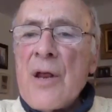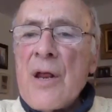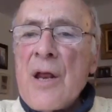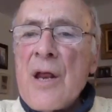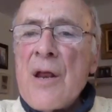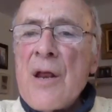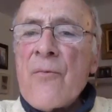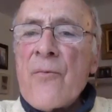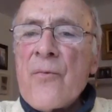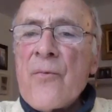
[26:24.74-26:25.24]

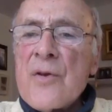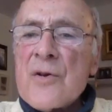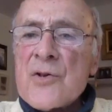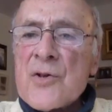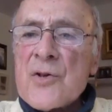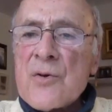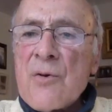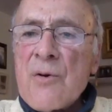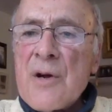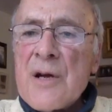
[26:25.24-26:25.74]
if this
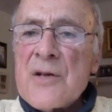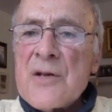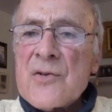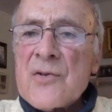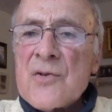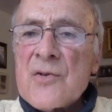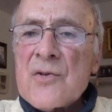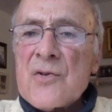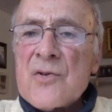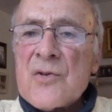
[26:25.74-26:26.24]

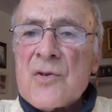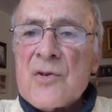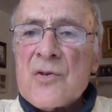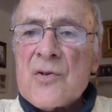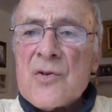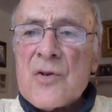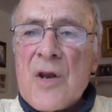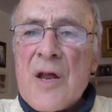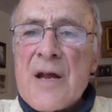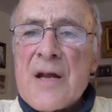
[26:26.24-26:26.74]
crisis
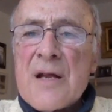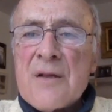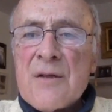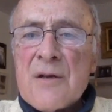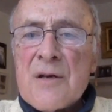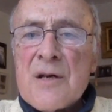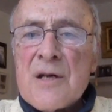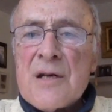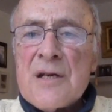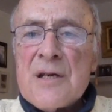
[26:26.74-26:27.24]
is like the
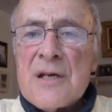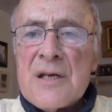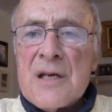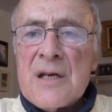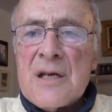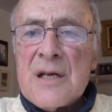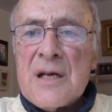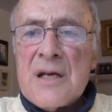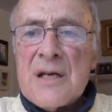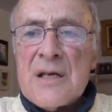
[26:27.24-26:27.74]

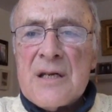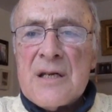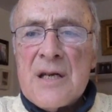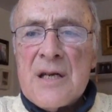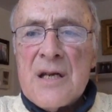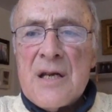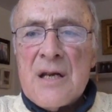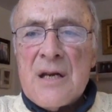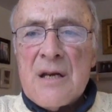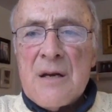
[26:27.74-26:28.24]

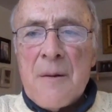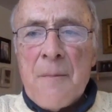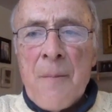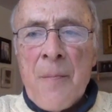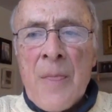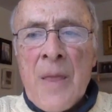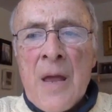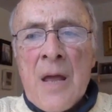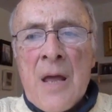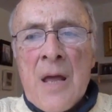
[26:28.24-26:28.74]
1918
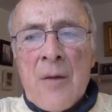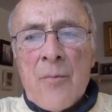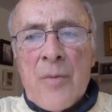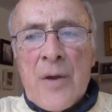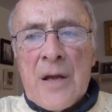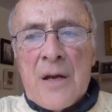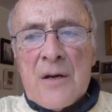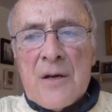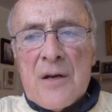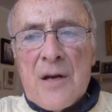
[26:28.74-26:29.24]

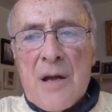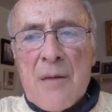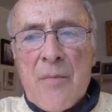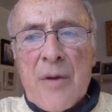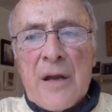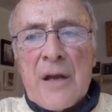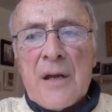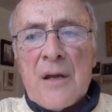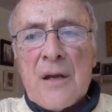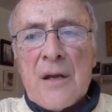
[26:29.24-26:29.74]

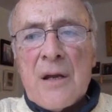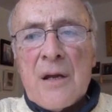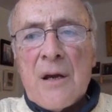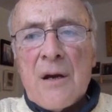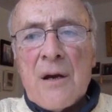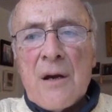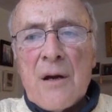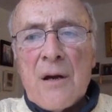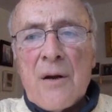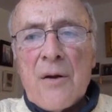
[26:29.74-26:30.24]
pandemic,
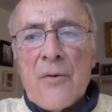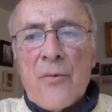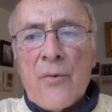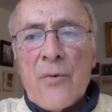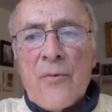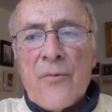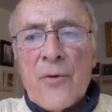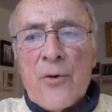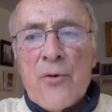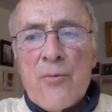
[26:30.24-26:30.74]
uh,
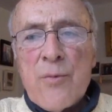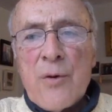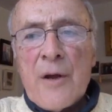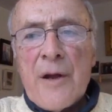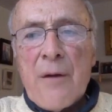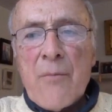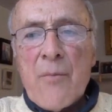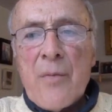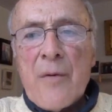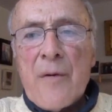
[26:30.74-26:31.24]
flu
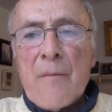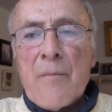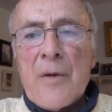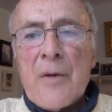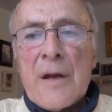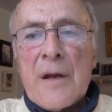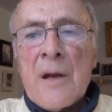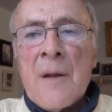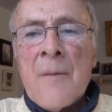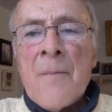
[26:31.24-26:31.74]

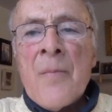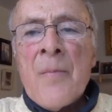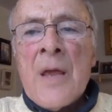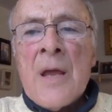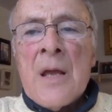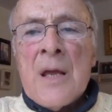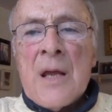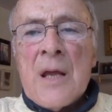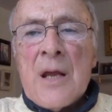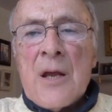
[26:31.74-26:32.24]
pandemic,
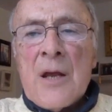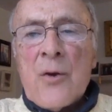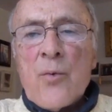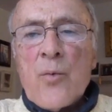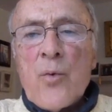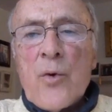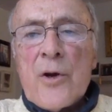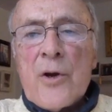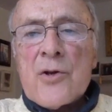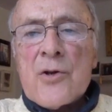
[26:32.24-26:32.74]
in
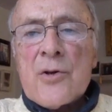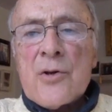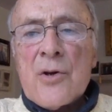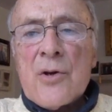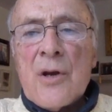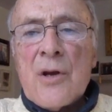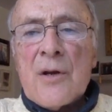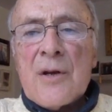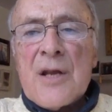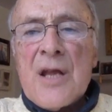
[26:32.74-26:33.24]
which
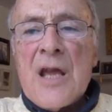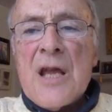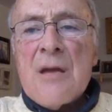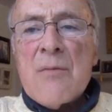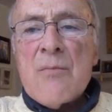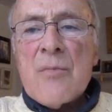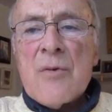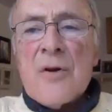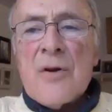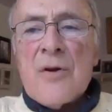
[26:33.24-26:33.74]
it
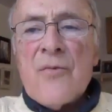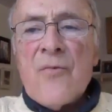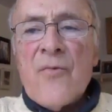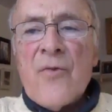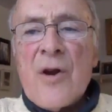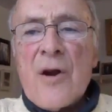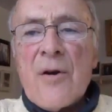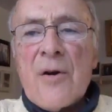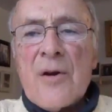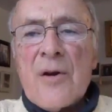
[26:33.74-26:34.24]
came in
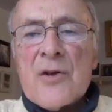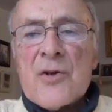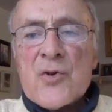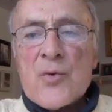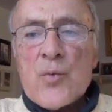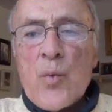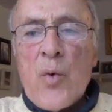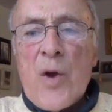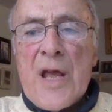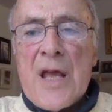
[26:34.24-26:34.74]
various
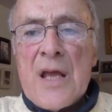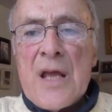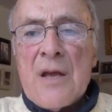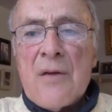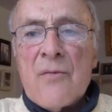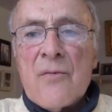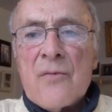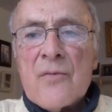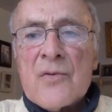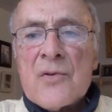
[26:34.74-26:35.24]

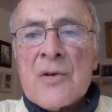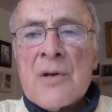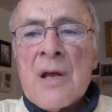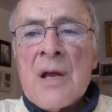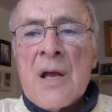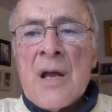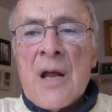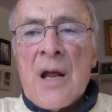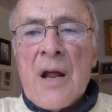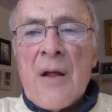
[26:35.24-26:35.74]
waves,
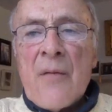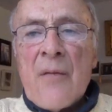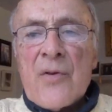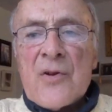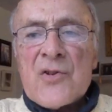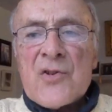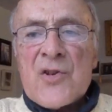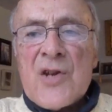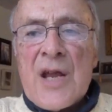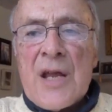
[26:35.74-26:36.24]
and the
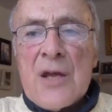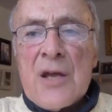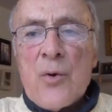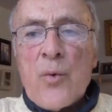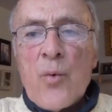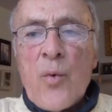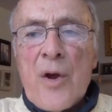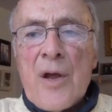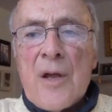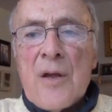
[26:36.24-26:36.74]
second
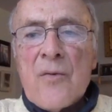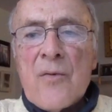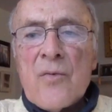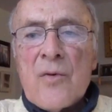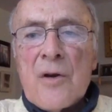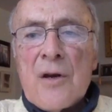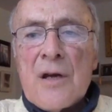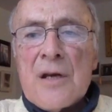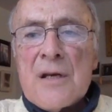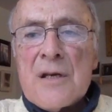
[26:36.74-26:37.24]
wave
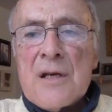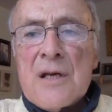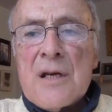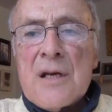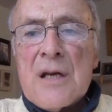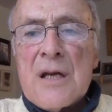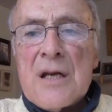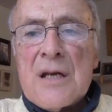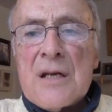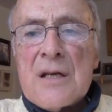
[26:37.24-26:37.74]
in
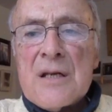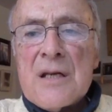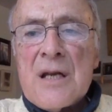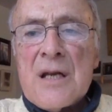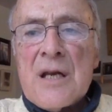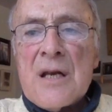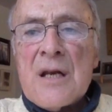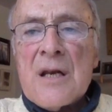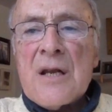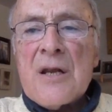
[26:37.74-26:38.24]

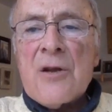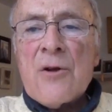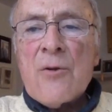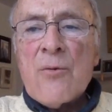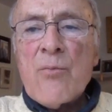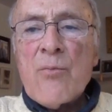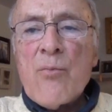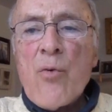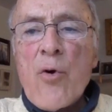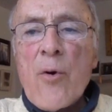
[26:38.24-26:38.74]
1918
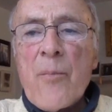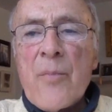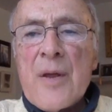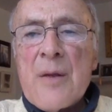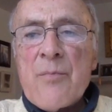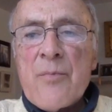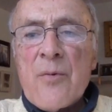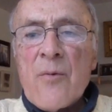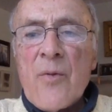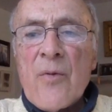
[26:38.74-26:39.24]
killed more
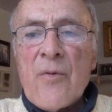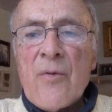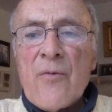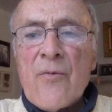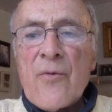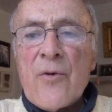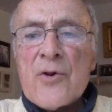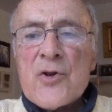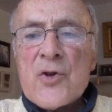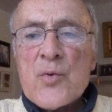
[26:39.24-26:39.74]
people than the
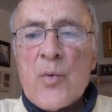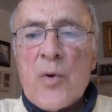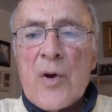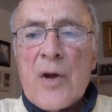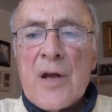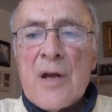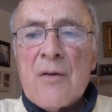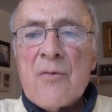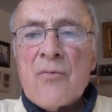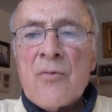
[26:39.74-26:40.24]
first
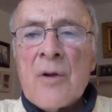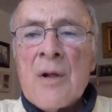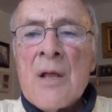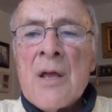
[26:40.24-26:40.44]
wave,